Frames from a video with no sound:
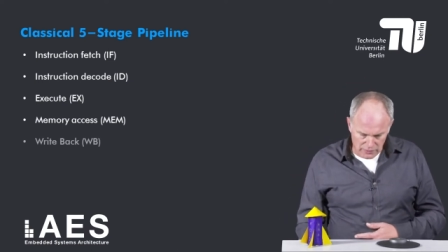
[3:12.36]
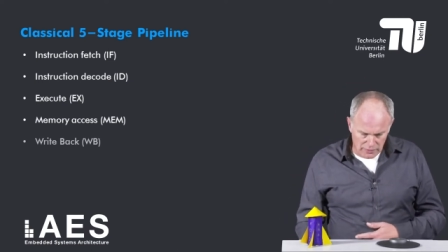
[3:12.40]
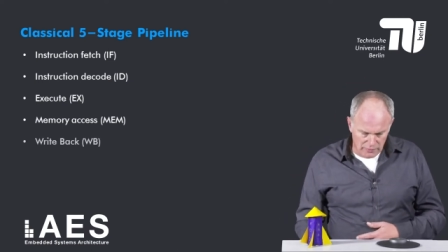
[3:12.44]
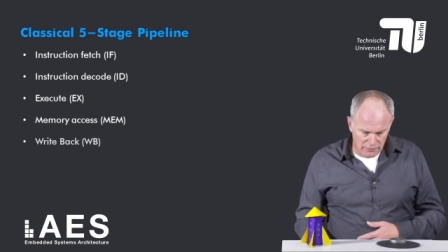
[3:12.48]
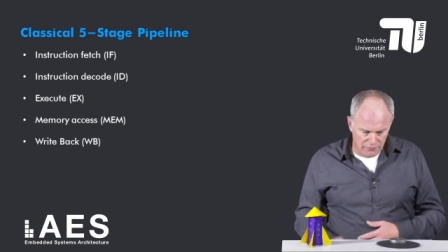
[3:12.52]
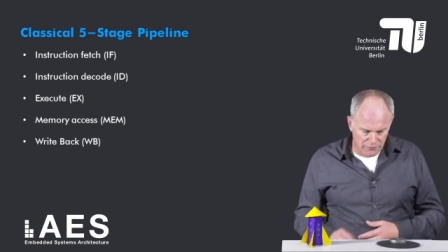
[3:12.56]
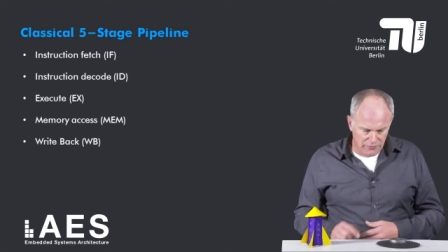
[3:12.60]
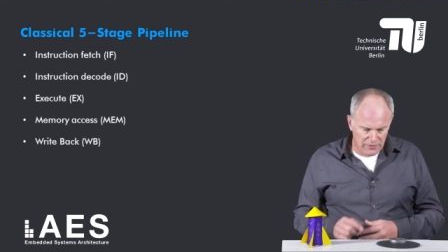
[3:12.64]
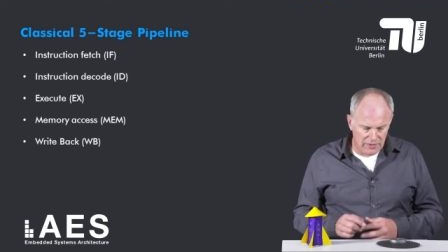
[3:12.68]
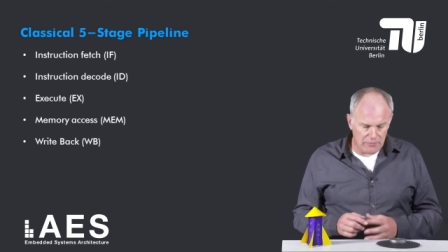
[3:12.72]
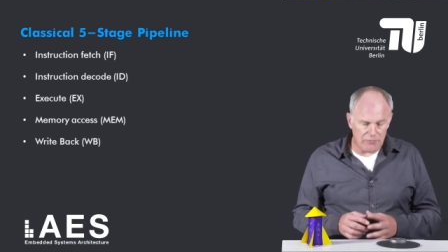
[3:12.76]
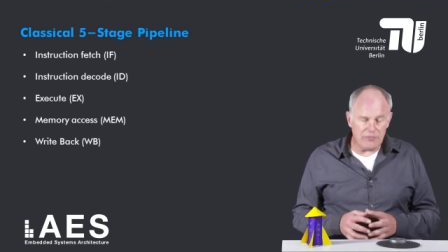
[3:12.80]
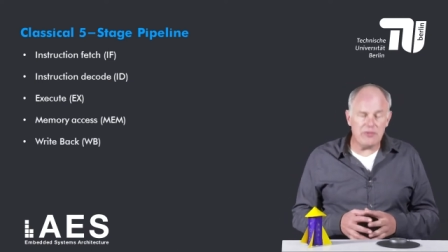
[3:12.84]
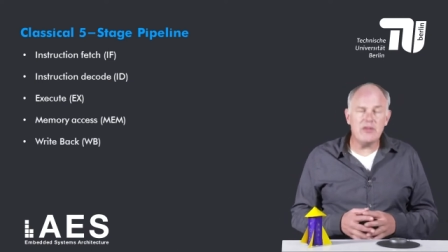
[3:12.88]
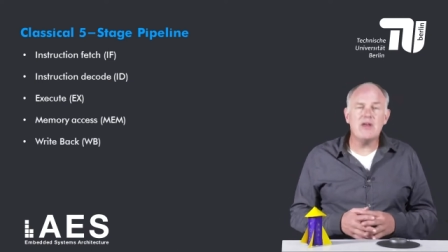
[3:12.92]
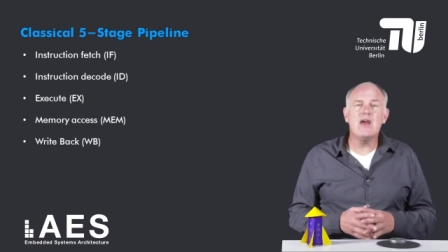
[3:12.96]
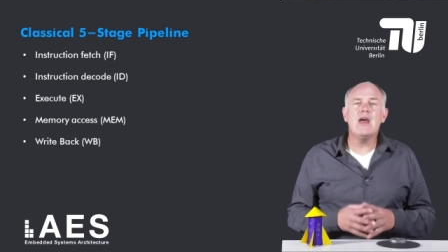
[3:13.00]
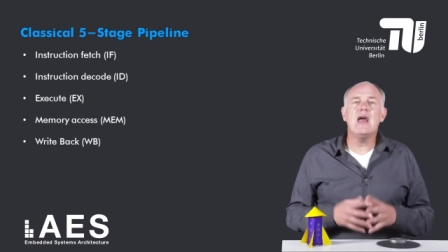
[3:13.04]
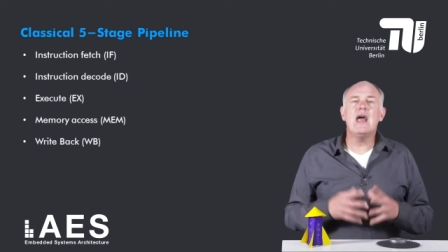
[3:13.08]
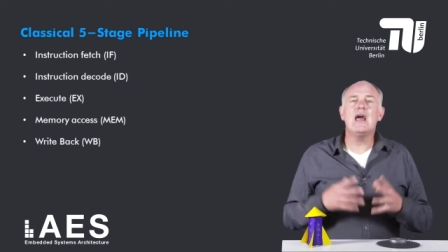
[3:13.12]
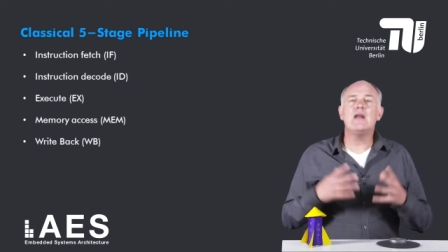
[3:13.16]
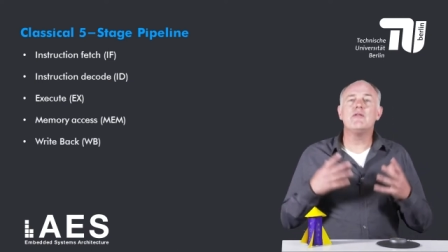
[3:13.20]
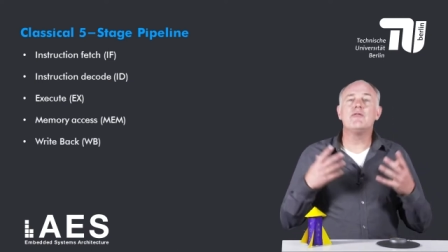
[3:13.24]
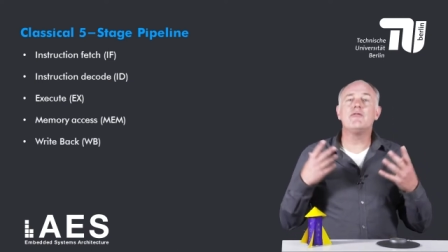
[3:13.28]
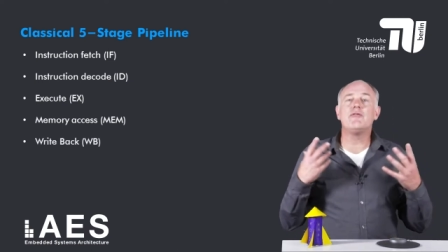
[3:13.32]
The fifth
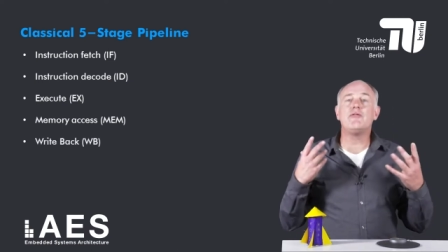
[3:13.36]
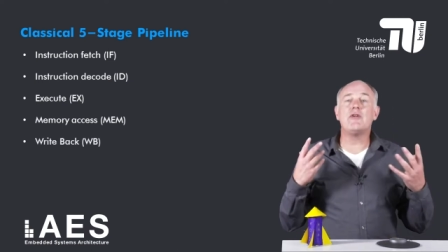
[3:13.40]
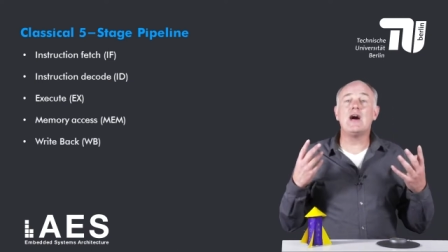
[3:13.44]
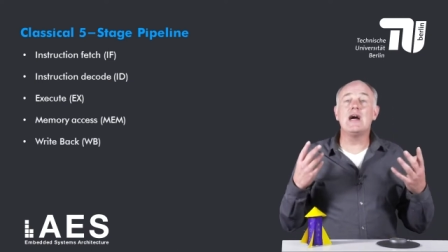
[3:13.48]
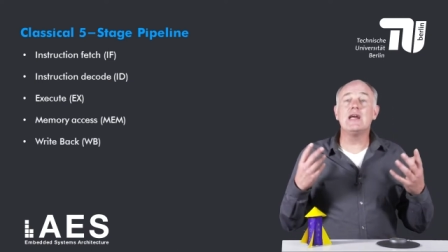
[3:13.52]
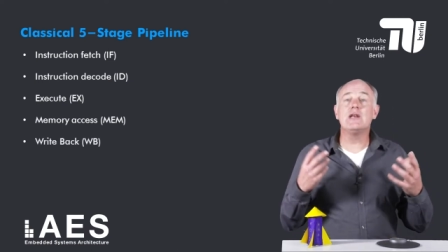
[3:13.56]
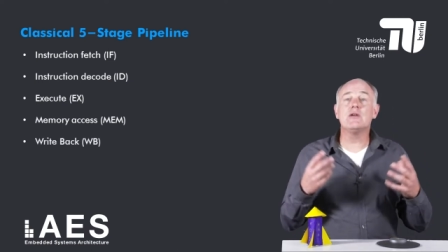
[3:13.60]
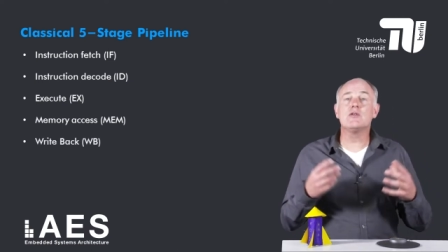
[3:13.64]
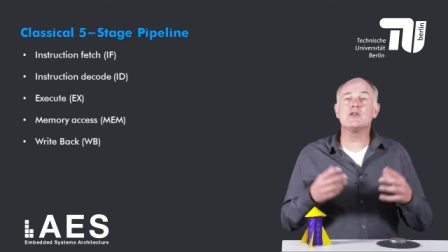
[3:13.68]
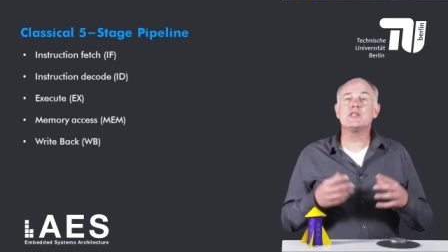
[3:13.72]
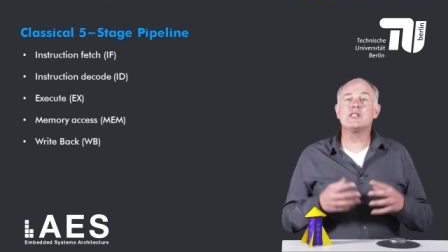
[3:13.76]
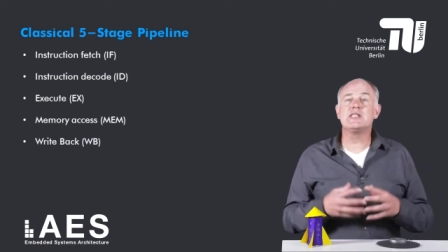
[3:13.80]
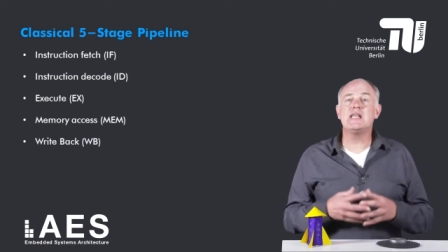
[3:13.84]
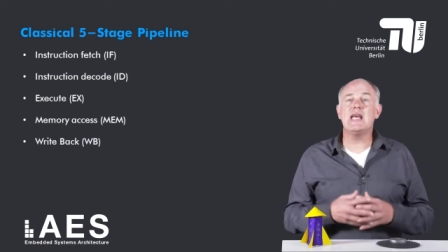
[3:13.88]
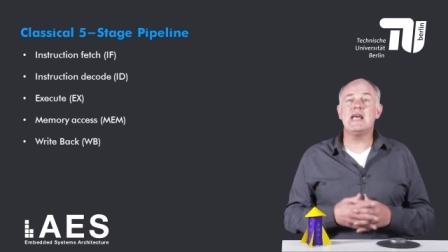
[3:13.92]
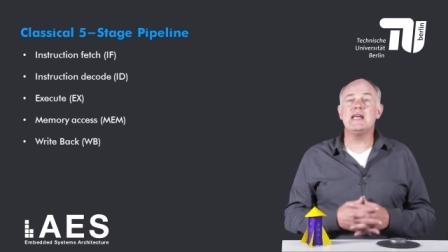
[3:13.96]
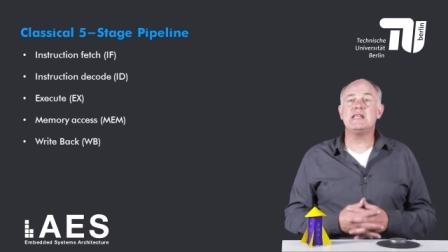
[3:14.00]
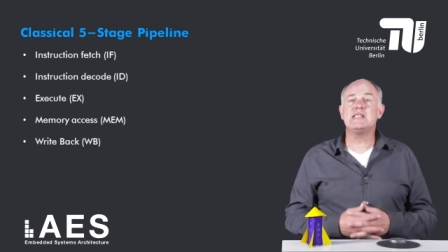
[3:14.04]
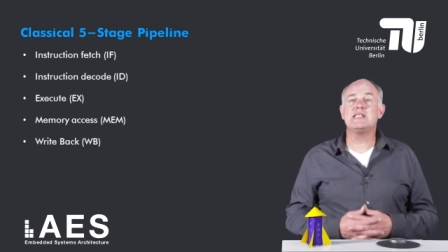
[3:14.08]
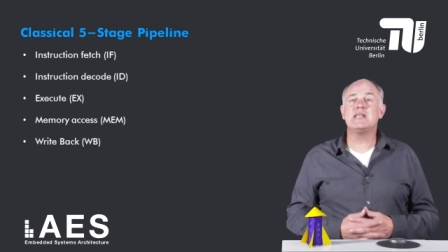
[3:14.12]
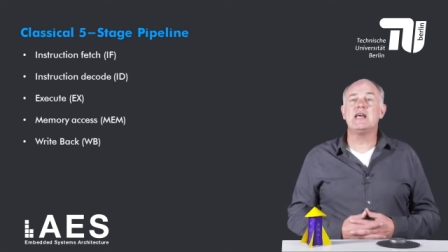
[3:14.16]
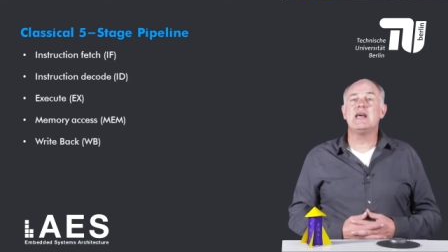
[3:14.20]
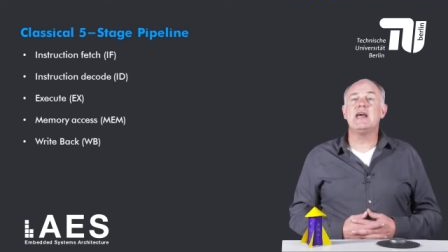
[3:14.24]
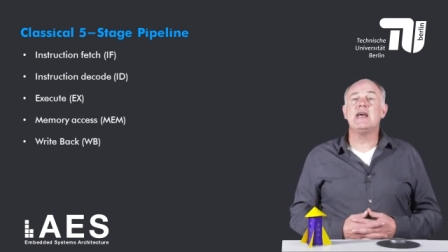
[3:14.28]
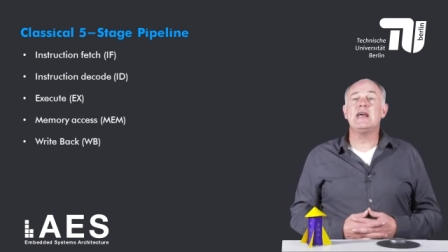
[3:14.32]
and final
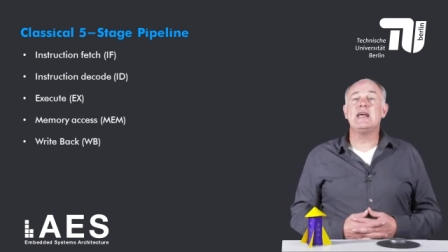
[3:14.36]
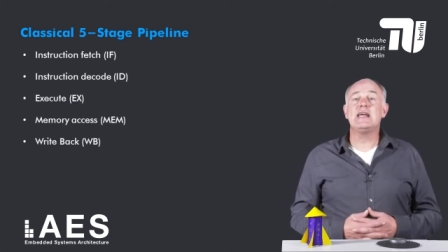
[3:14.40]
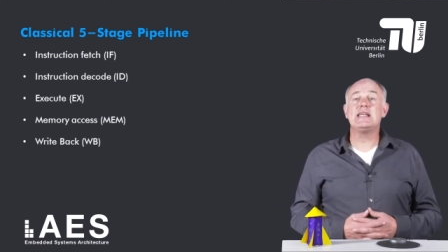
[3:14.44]
stage